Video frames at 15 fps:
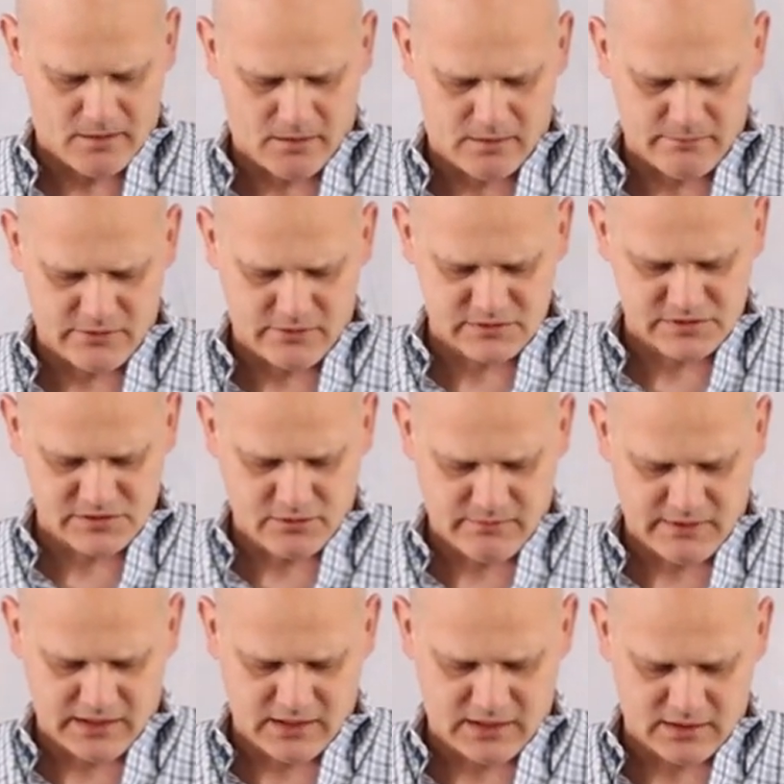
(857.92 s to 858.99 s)
Um, there's so
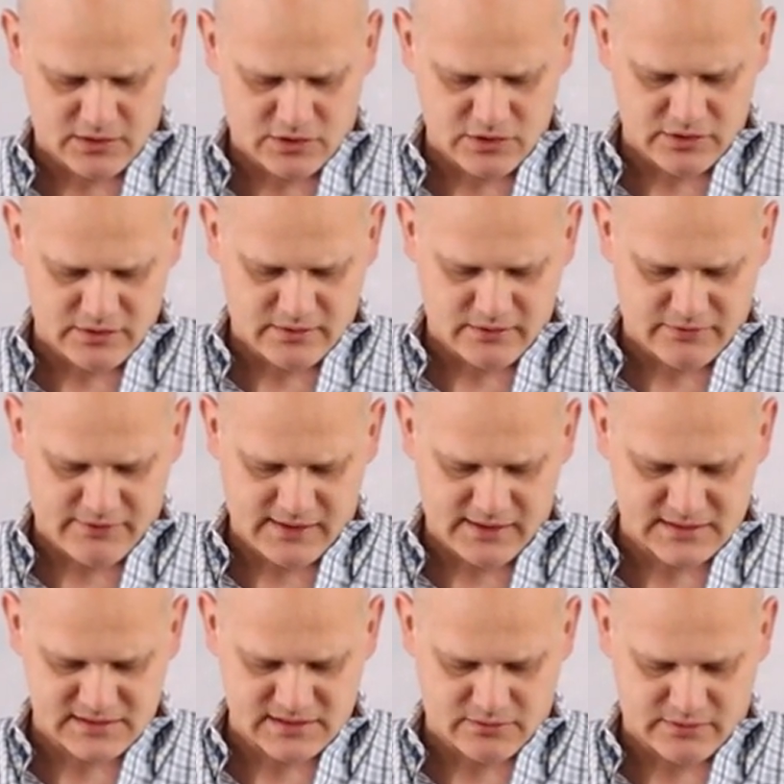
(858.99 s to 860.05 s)
many good
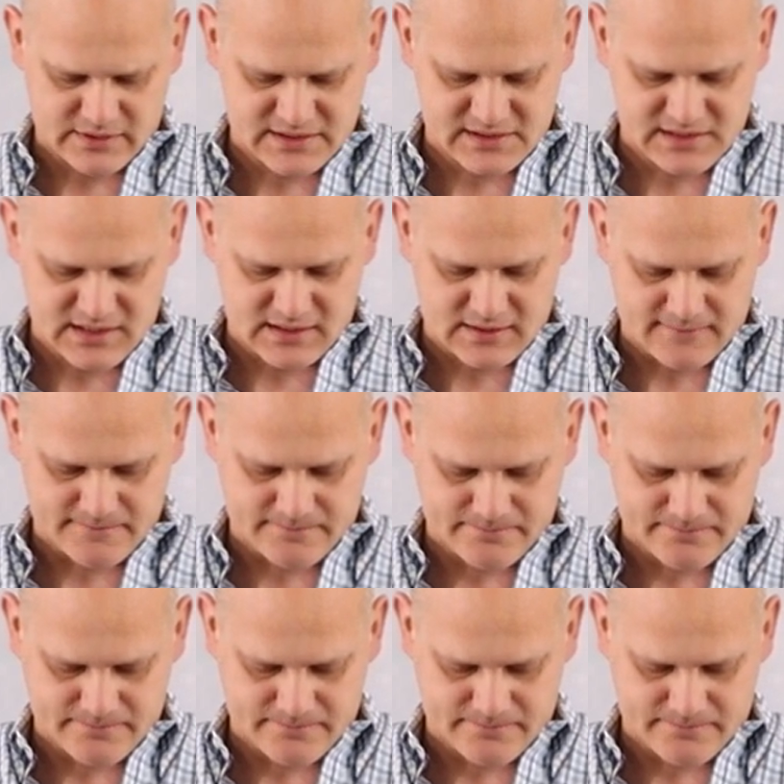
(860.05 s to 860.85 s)
things that we see.